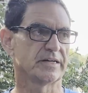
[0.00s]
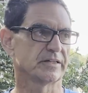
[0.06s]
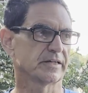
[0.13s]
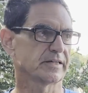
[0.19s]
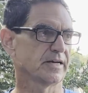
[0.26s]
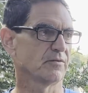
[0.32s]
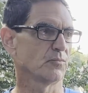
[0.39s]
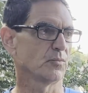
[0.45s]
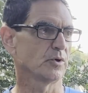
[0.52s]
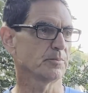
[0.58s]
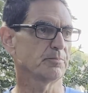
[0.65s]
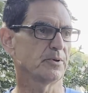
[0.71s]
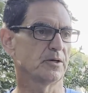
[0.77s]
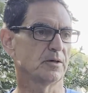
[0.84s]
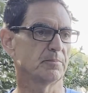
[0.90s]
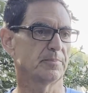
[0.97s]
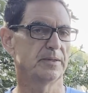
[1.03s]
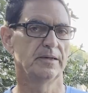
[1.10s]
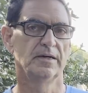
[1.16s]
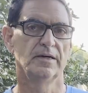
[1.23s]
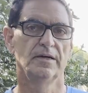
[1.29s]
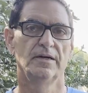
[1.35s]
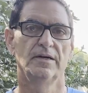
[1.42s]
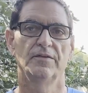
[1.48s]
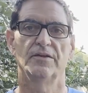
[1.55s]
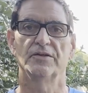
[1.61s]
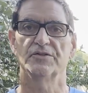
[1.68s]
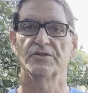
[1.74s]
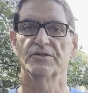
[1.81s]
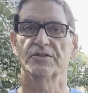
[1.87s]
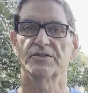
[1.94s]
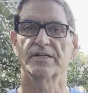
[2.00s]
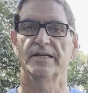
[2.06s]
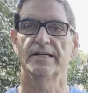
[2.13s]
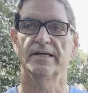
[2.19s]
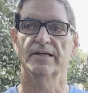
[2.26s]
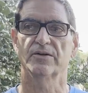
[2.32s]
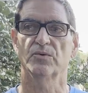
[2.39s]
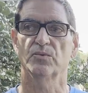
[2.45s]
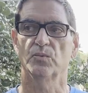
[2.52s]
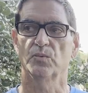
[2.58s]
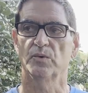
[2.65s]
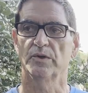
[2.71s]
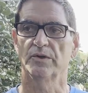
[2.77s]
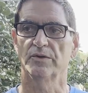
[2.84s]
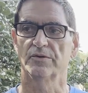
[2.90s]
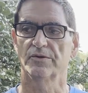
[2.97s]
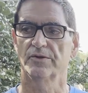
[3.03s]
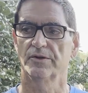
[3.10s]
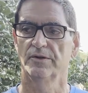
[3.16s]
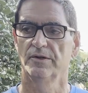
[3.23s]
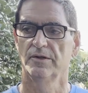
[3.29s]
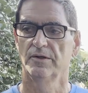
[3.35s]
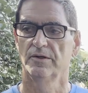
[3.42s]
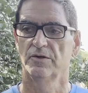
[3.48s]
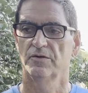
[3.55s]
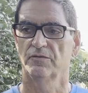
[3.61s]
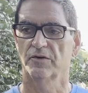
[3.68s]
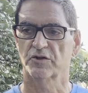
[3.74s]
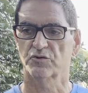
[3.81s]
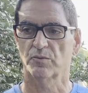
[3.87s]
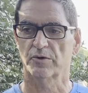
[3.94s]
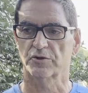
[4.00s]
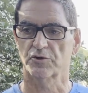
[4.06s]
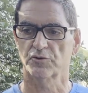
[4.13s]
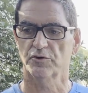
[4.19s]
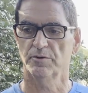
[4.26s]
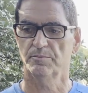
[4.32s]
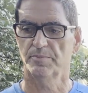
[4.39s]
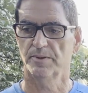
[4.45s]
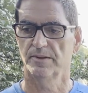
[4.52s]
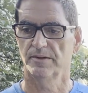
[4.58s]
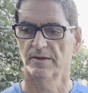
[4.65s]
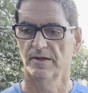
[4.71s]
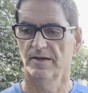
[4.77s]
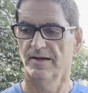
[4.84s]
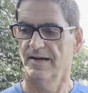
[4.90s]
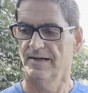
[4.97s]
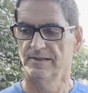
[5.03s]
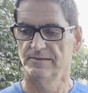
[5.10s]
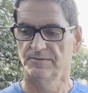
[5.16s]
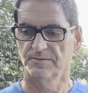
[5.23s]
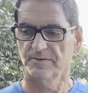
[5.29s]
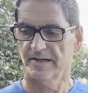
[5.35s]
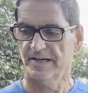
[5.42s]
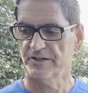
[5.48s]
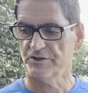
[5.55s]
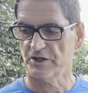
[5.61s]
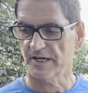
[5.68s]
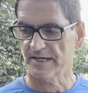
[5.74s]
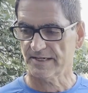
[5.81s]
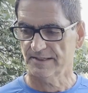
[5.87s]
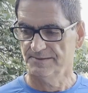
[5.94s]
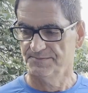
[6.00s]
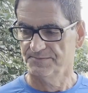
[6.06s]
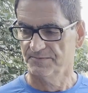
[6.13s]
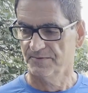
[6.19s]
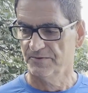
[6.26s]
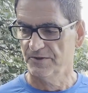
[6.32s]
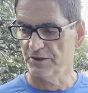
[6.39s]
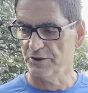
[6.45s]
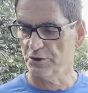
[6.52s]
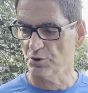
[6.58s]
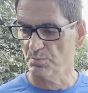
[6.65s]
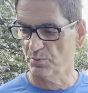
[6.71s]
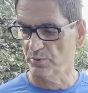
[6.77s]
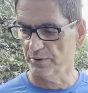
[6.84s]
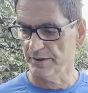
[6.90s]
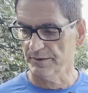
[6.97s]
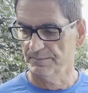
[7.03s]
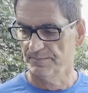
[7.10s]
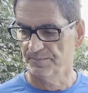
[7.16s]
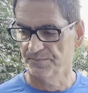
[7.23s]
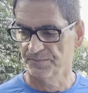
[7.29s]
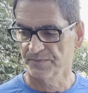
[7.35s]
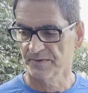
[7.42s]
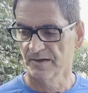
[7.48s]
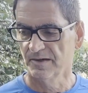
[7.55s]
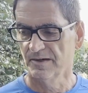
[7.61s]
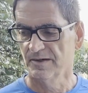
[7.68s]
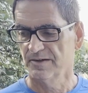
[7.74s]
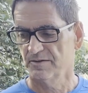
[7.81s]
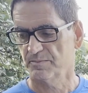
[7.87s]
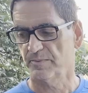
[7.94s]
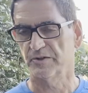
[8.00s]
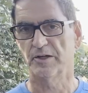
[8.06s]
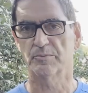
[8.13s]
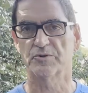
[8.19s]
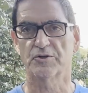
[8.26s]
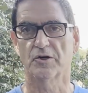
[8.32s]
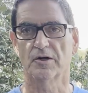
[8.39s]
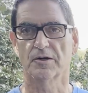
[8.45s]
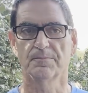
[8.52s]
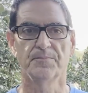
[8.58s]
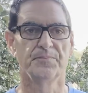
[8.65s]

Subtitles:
Like I have one pump that's in a tank with freshwater shrimp. Hey Jack, hey dear boy. My neighbor's dog.